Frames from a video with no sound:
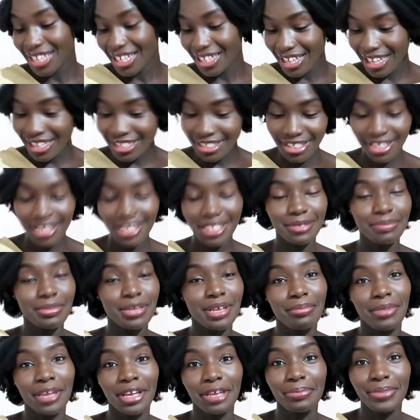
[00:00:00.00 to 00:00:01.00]
that's just
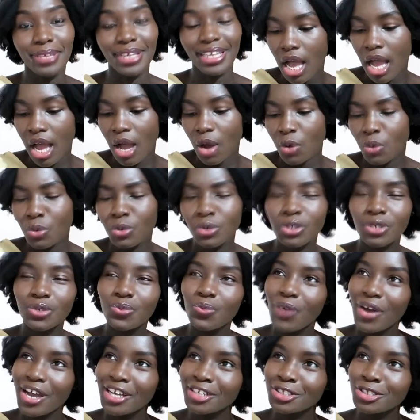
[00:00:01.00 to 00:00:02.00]
me. Maybe I would
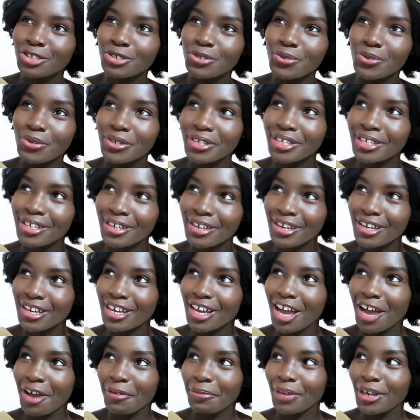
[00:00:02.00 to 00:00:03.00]
want to hear
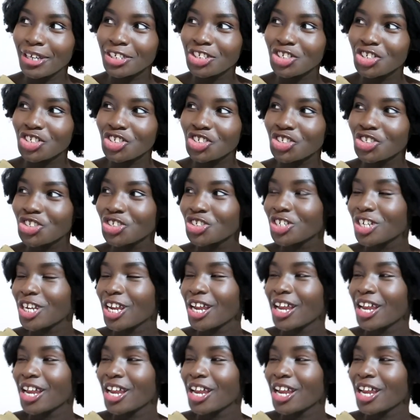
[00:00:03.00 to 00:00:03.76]
how much